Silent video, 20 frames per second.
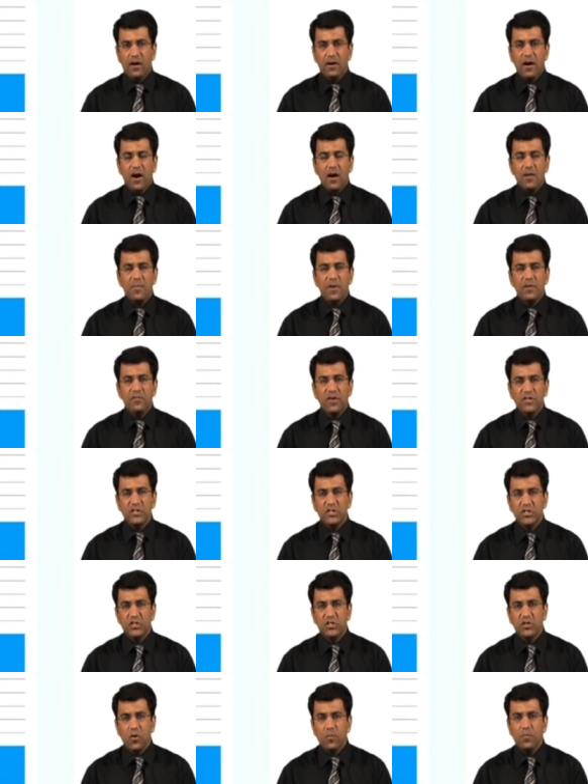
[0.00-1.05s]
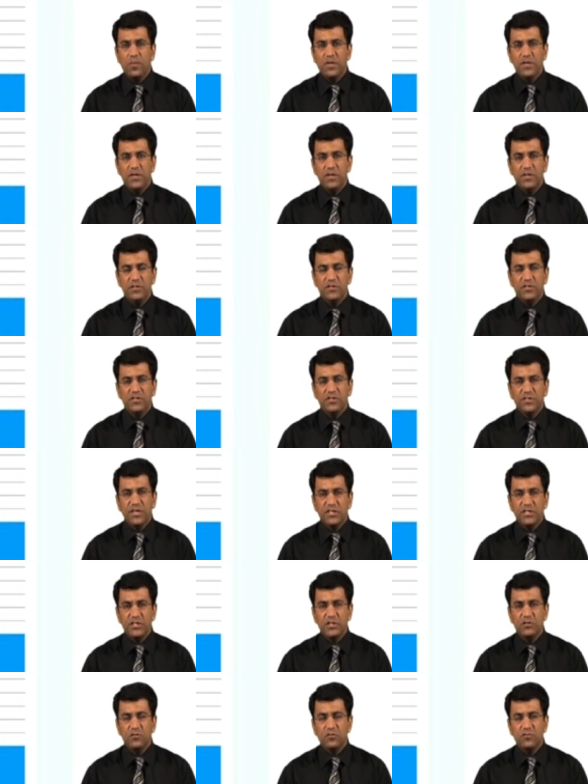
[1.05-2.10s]
a car manufacturing company is
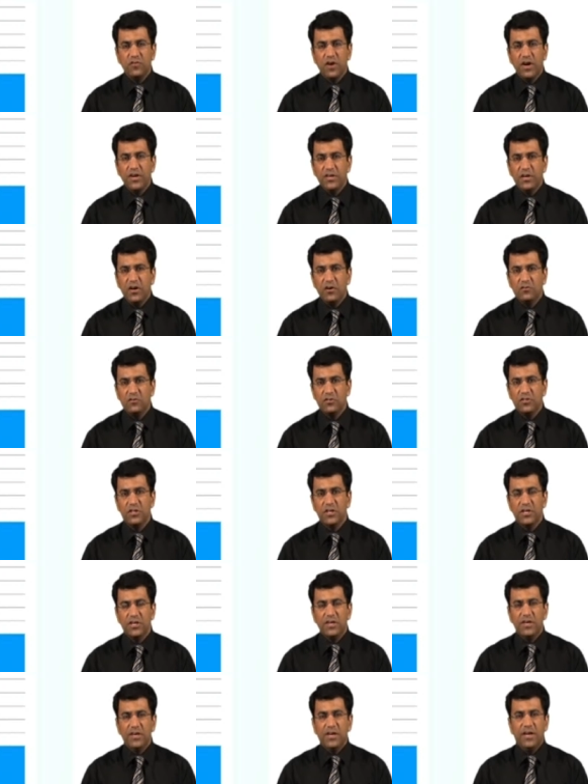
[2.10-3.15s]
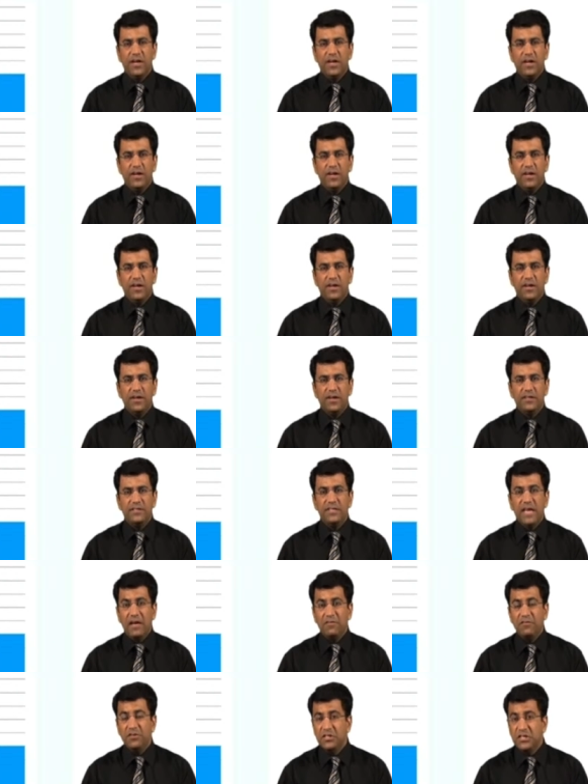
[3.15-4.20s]
interested to find out
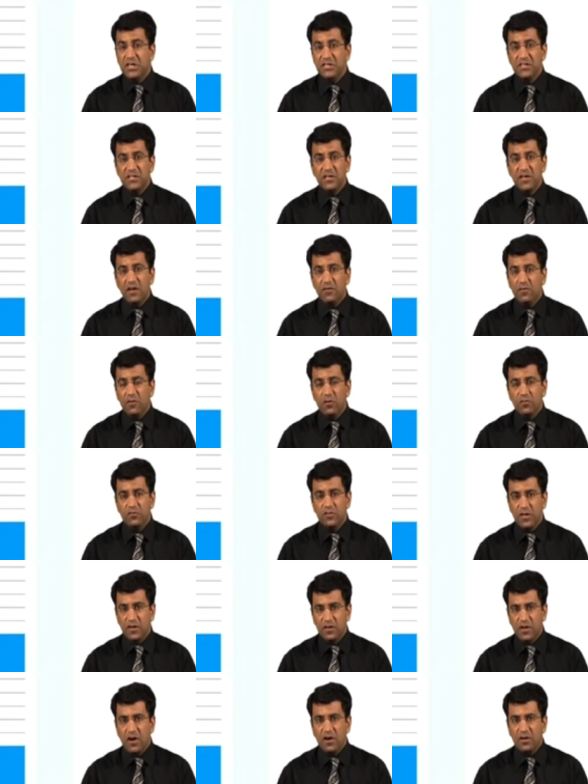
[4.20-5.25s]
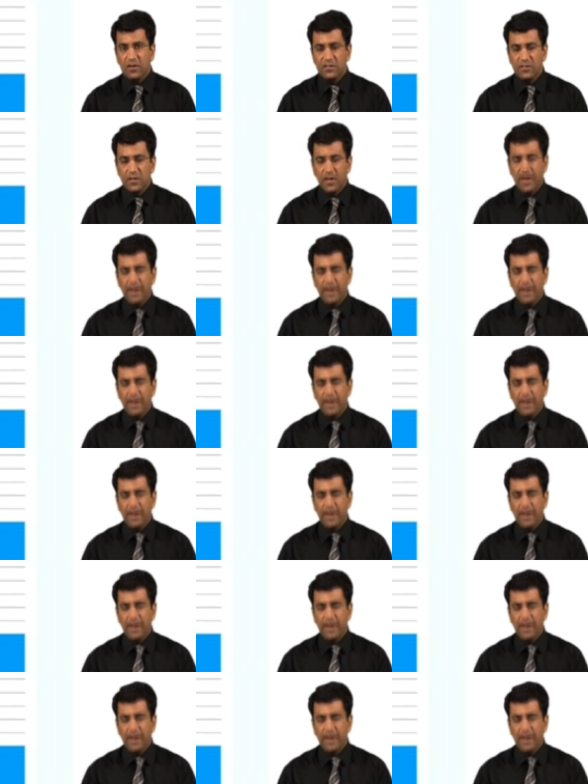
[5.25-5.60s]
the efficiency level of their cars,